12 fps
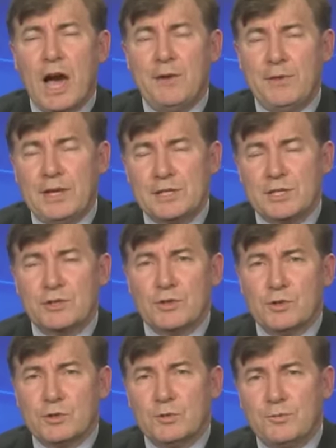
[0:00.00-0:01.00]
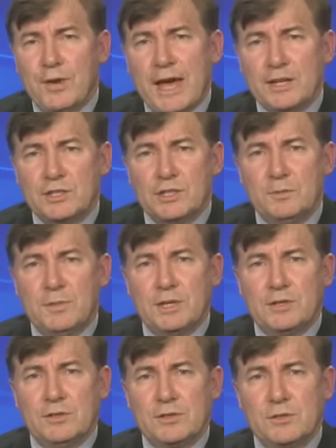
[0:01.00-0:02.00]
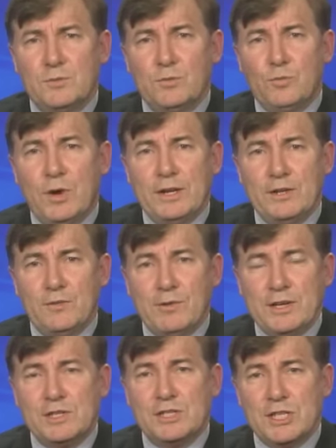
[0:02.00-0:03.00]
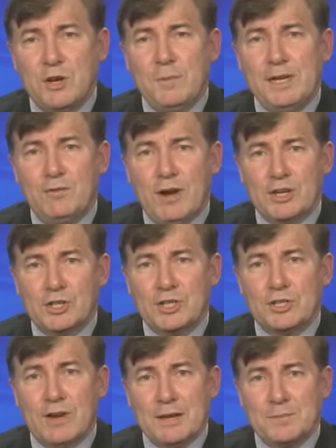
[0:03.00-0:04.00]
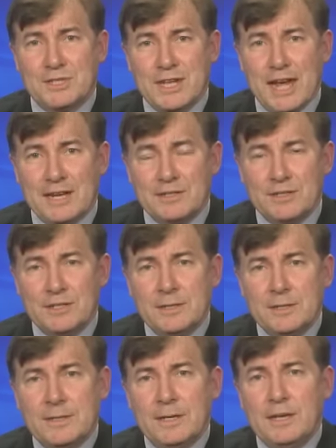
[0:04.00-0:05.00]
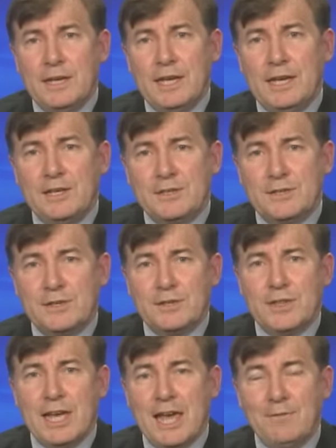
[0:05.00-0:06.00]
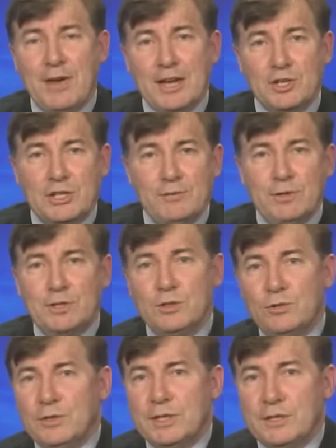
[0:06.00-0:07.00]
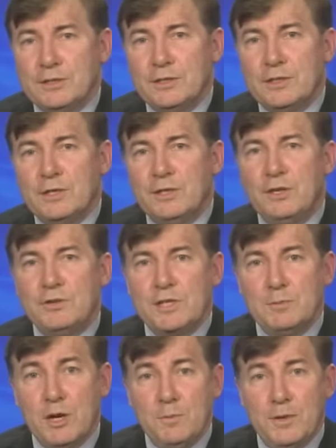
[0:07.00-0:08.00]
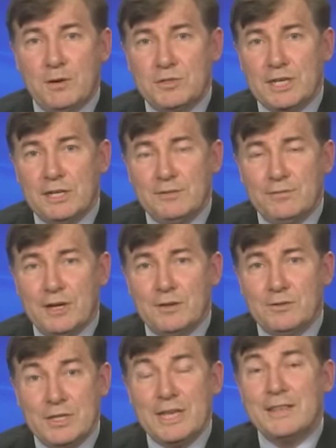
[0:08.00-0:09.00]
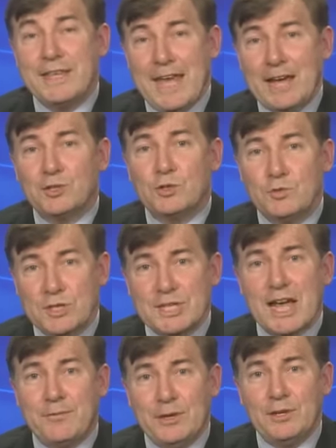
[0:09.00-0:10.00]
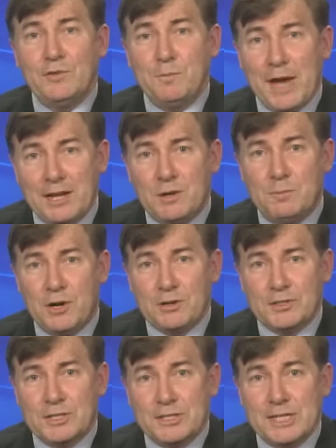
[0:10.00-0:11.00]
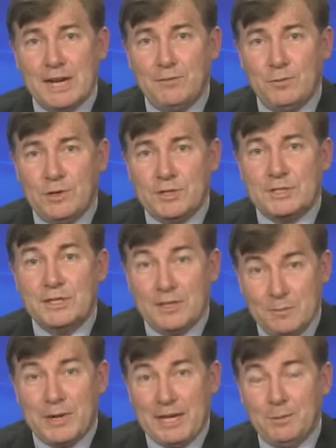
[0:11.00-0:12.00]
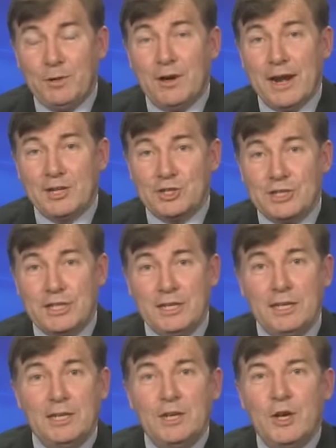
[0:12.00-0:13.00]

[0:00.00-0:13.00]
I think it's a crucial factor, because one of the reasons so many Russians are upset is that they have actually recorded, using mobile telephones, the actual stuffing of ballot boxes. In other words, people are actually